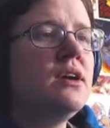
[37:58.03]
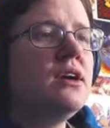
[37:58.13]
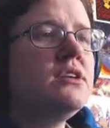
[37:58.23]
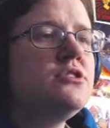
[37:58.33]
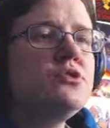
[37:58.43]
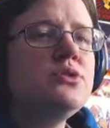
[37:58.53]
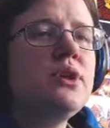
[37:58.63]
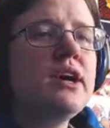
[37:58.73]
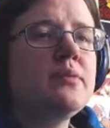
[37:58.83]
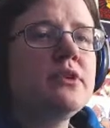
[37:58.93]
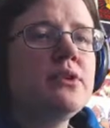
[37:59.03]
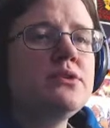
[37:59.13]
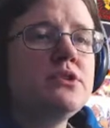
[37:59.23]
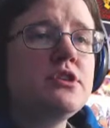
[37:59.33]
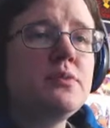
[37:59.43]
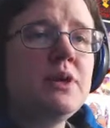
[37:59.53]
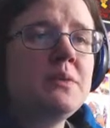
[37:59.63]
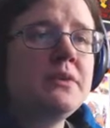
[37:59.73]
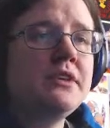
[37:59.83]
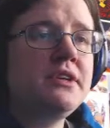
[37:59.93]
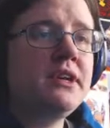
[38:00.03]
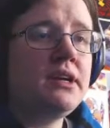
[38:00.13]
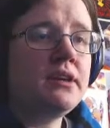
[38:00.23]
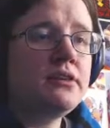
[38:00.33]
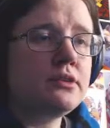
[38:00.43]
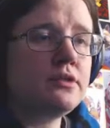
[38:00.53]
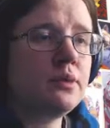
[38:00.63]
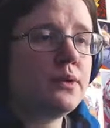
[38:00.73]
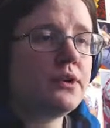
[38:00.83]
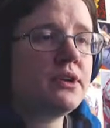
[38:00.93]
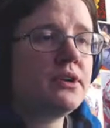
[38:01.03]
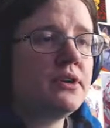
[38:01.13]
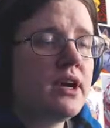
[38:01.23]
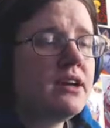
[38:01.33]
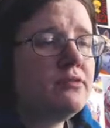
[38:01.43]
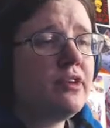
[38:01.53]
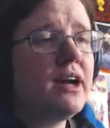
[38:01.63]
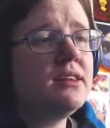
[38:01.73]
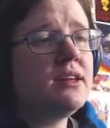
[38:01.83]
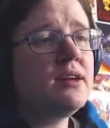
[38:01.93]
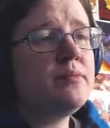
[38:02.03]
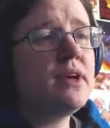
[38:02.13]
It is true I am closer to the people than any other of the order. I confide in them,